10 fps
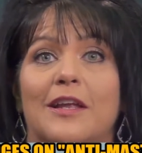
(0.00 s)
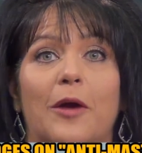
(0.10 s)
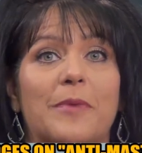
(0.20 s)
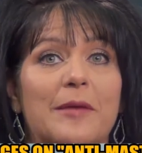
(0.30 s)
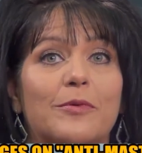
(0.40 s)

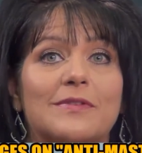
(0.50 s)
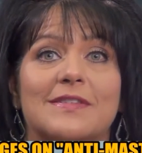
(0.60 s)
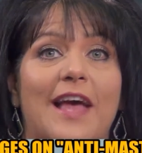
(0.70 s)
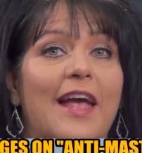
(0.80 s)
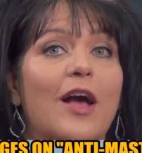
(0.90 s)
You know, people
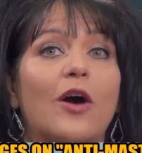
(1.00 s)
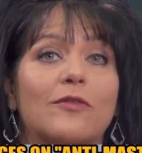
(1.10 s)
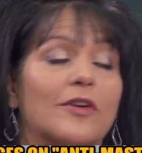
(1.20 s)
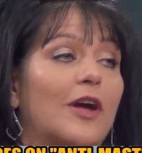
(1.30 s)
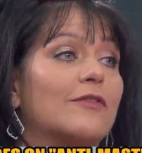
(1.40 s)
say
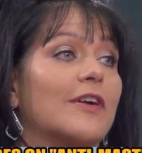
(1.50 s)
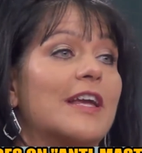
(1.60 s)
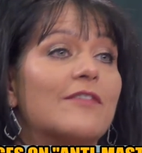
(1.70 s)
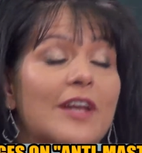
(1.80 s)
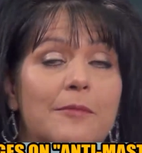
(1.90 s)
over and over,
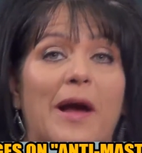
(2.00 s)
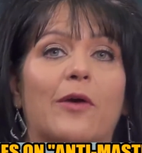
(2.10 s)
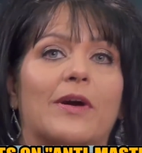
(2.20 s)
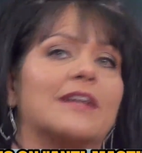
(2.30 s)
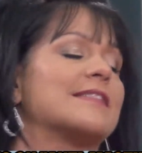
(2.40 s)
even in
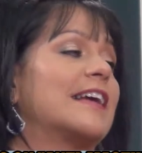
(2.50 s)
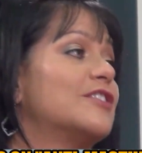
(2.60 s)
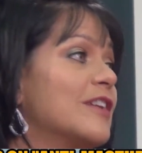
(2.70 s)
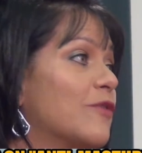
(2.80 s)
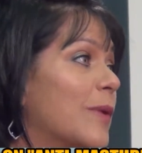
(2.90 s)
my
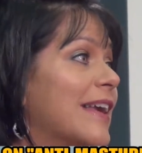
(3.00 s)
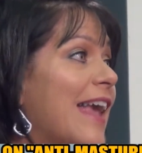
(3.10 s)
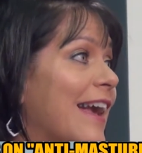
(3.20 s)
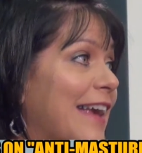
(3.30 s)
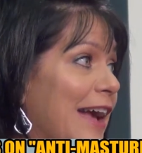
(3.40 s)
organization, if we
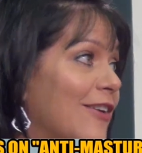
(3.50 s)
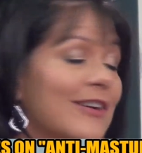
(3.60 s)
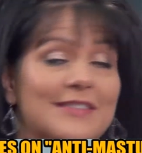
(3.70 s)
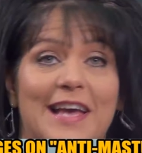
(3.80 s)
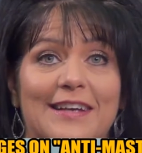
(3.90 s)
can't count
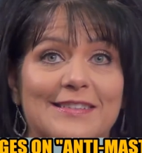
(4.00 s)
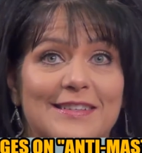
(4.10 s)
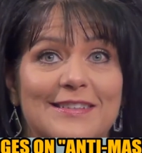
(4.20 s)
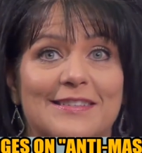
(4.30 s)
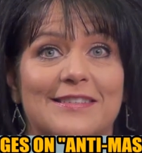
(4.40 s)
on
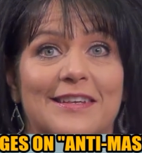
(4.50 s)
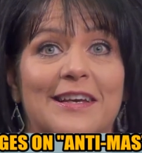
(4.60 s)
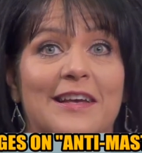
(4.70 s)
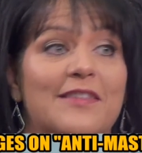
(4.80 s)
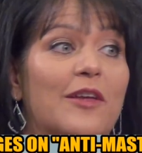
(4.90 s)
Texas,
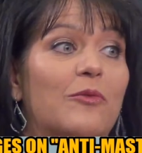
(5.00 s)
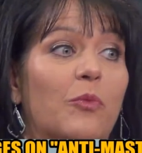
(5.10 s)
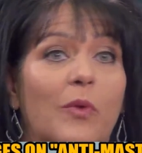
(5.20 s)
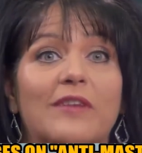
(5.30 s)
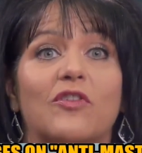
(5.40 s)
then
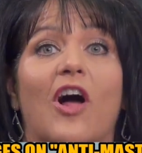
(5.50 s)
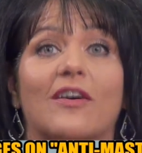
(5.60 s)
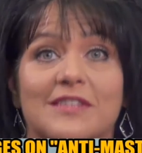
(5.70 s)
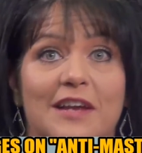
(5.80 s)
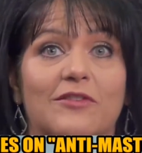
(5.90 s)
we've
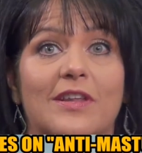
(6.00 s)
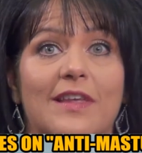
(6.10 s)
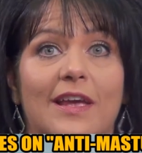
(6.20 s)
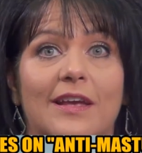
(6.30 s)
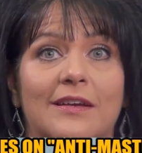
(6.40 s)
lost
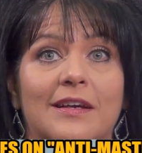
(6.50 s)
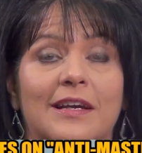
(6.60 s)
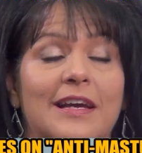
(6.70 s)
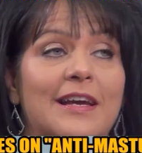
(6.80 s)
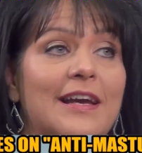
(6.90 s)
everything.
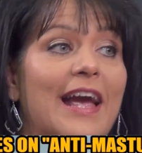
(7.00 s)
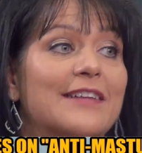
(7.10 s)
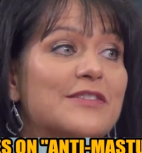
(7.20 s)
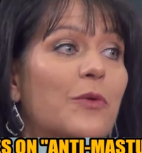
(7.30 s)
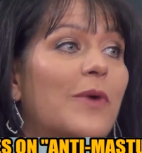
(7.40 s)

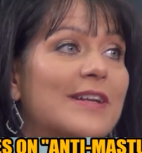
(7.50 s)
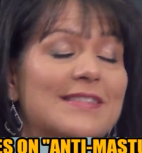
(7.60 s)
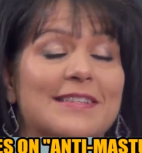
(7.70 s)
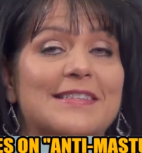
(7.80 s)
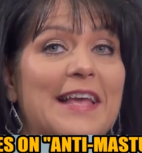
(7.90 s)
And so what
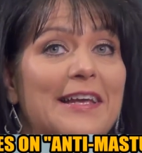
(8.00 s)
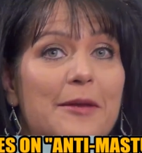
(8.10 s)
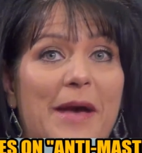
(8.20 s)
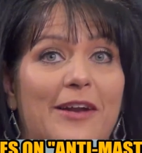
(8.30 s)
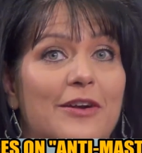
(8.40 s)
is it
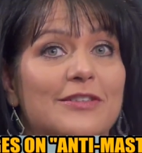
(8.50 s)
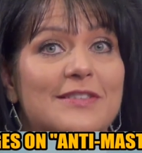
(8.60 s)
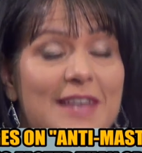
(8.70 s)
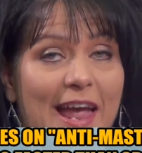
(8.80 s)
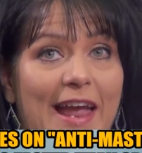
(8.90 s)
saying about our
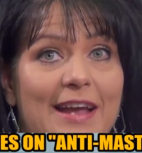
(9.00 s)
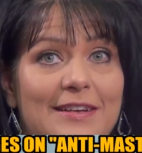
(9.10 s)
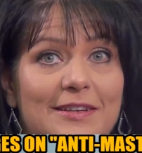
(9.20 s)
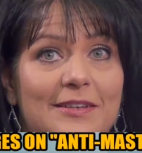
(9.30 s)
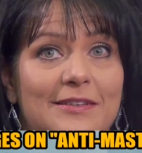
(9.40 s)

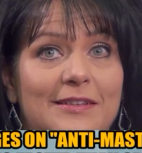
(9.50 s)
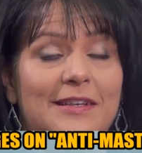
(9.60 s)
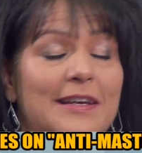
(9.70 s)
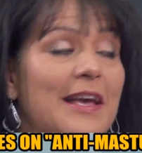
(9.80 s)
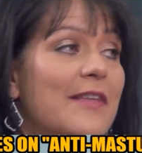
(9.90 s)
state
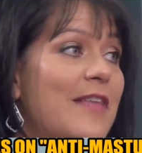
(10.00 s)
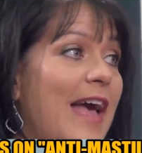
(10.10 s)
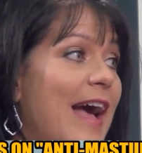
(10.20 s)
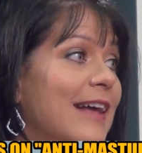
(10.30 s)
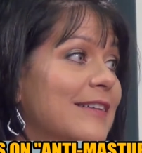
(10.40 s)

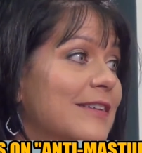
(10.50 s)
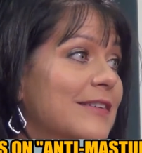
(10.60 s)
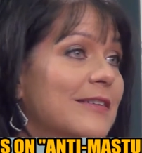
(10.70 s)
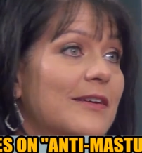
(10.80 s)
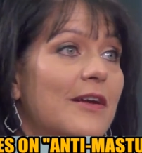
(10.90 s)
that
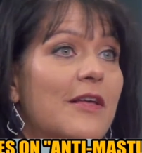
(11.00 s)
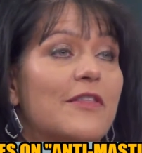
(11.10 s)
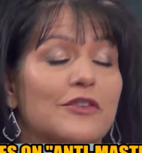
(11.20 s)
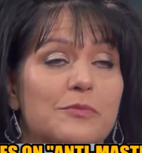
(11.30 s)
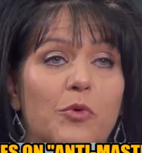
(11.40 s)

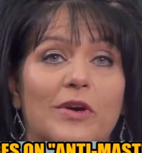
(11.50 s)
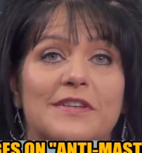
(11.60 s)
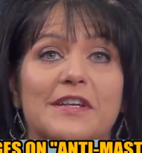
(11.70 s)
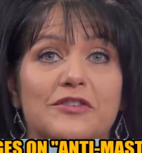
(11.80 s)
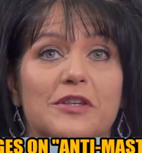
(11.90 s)
there's more
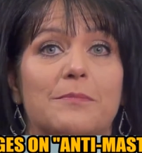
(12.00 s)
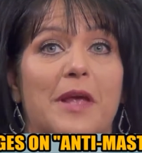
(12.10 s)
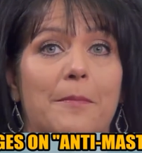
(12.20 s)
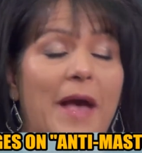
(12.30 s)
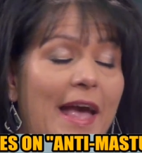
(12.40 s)
attention
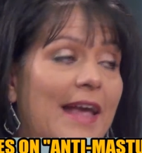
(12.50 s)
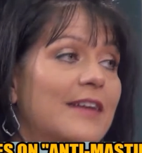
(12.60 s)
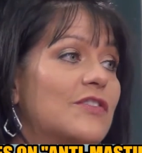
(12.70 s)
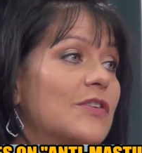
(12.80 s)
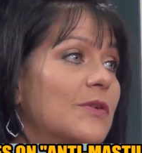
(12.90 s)
being
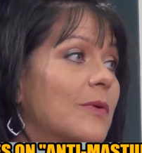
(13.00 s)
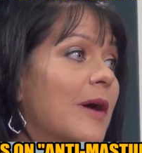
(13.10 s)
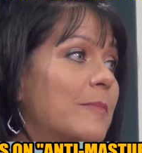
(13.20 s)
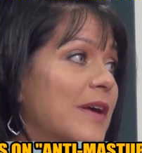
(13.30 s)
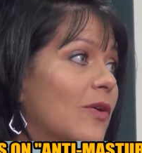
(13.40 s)
paid
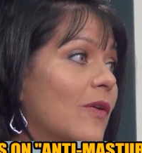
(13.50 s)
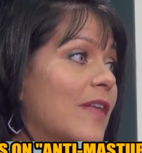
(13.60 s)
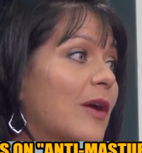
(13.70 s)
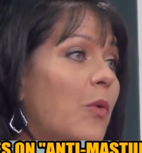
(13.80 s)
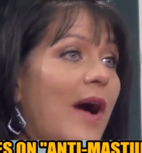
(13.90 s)
to a bill
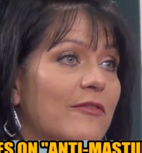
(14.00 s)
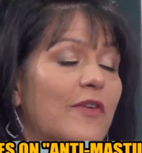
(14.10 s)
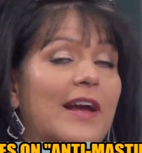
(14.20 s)
that, quite